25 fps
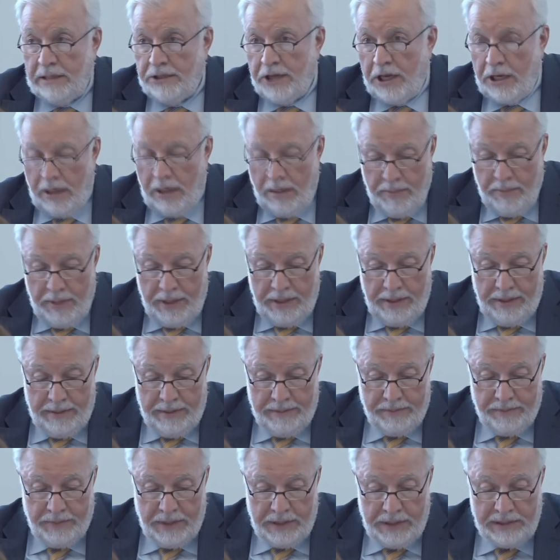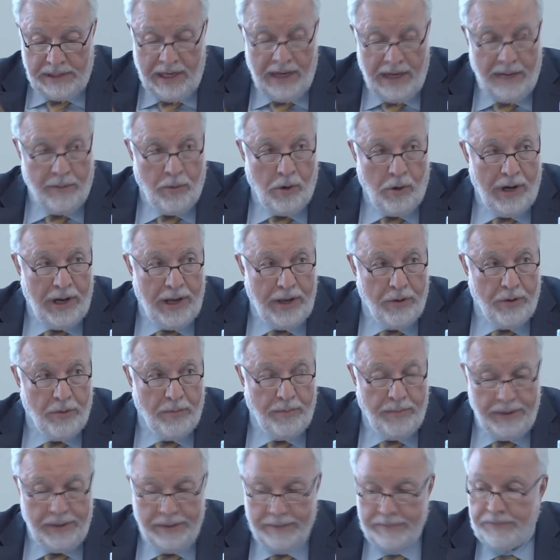and gentlemen, Assalamu
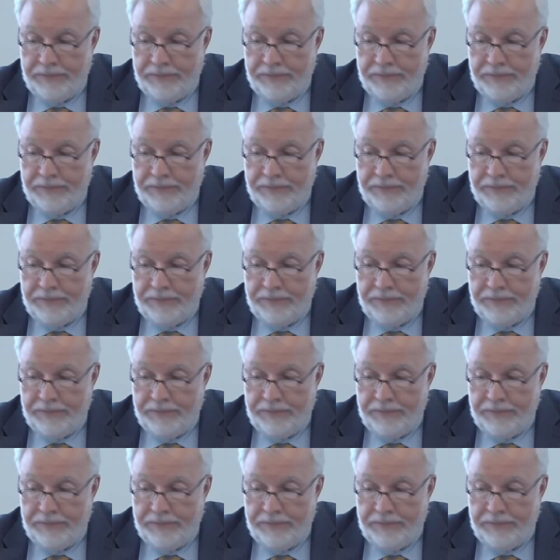alaikum.